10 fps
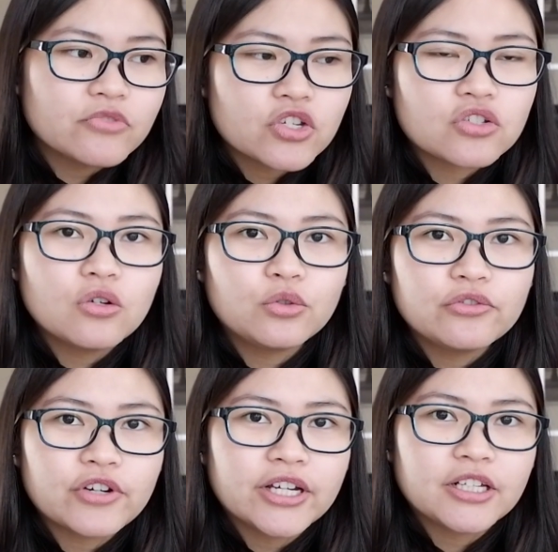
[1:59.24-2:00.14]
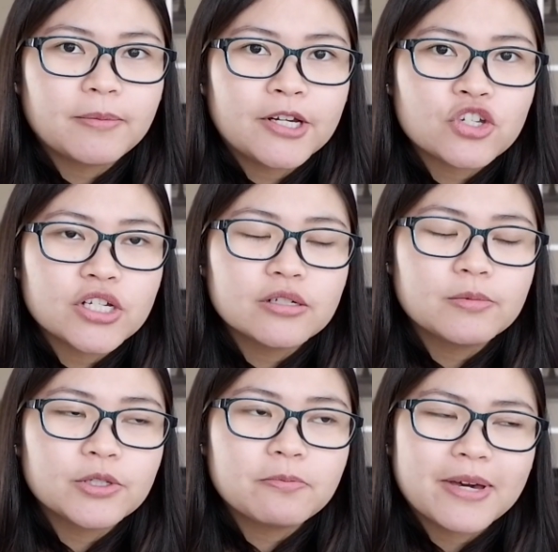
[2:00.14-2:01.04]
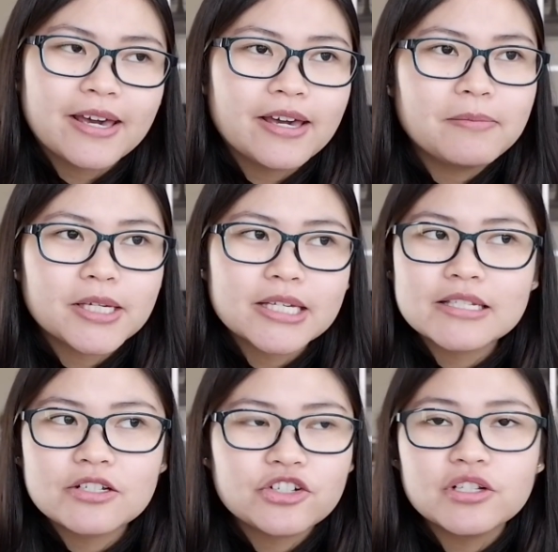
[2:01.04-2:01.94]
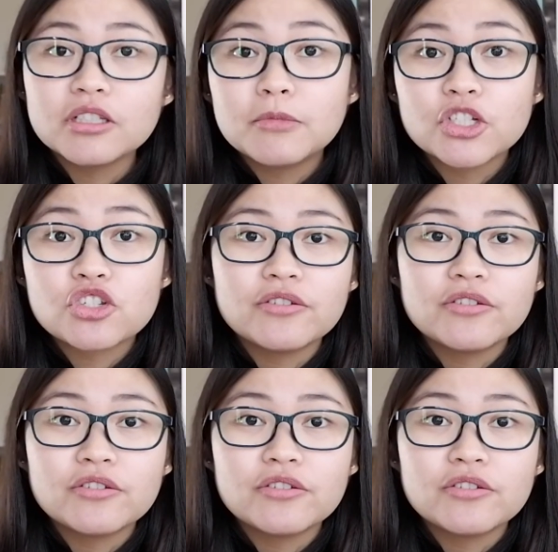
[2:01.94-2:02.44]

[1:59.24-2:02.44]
just go to Friday by JW PEI because there's not much